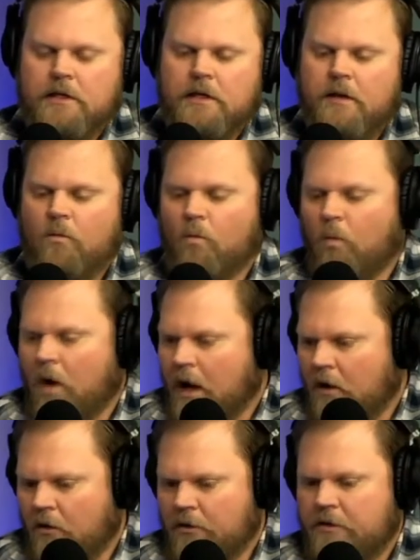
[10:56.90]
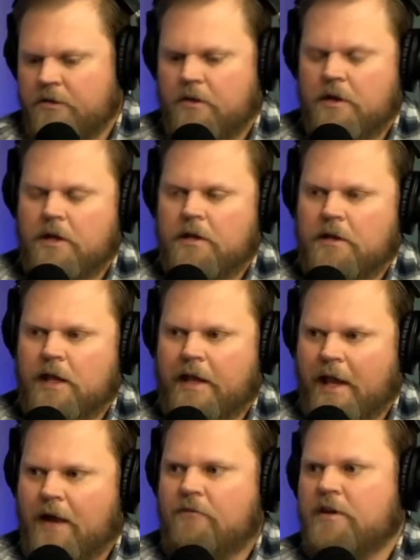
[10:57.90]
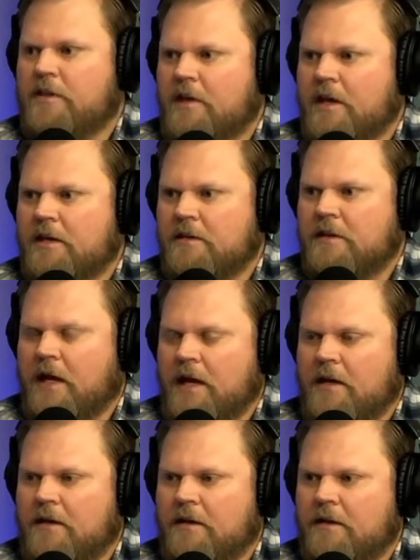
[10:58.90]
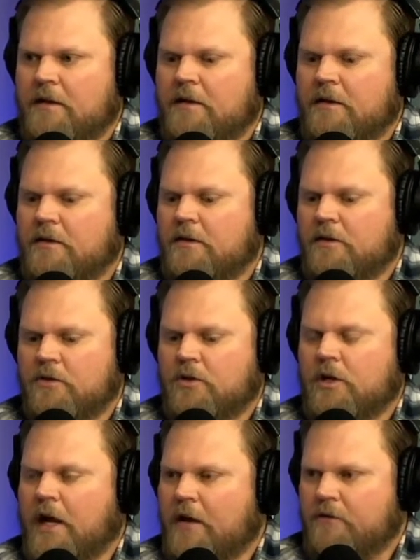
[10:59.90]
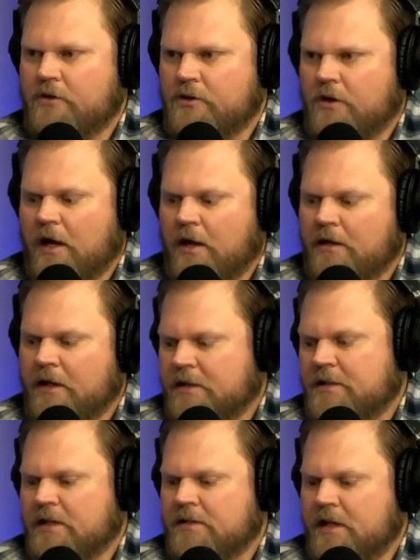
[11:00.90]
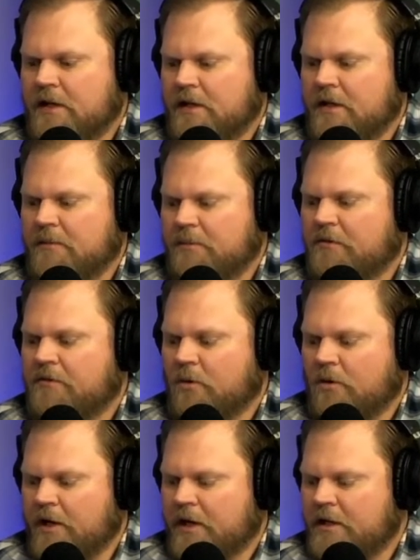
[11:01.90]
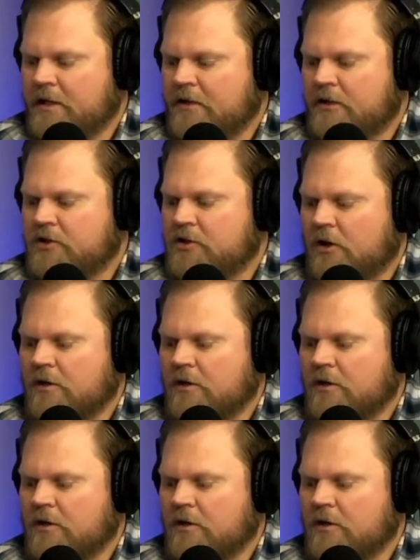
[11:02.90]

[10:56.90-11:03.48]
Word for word: wealth, like everything that you could ever try. As I said eh, before, he did the Charlie